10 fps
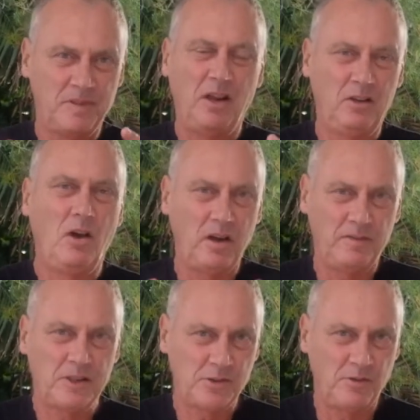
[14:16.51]
a lot of
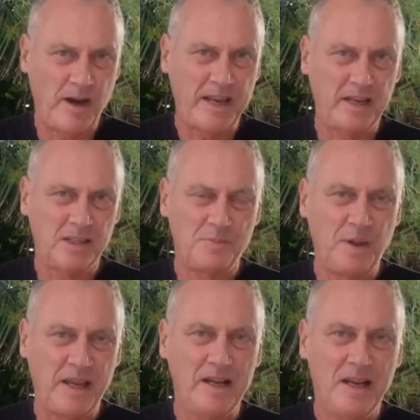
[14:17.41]
extra racket head speed.